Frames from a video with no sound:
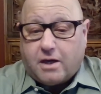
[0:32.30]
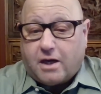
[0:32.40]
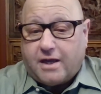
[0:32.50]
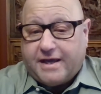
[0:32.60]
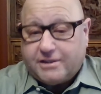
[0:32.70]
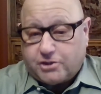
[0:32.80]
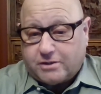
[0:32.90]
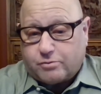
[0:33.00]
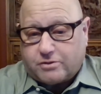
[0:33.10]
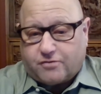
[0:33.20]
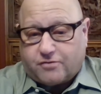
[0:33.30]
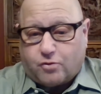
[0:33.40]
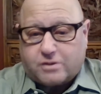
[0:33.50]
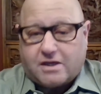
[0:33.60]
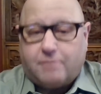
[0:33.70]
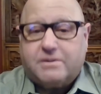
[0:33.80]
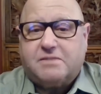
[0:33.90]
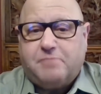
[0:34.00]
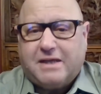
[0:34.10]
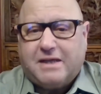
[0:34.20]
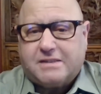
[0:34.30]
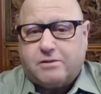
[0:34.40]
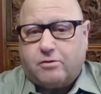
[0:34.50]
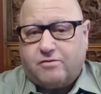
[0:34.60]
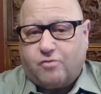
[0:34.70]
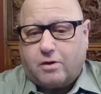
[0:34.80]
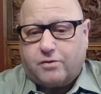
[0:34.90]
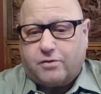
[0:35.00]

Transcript: uh, engines, which, of course, Cummins is best known for,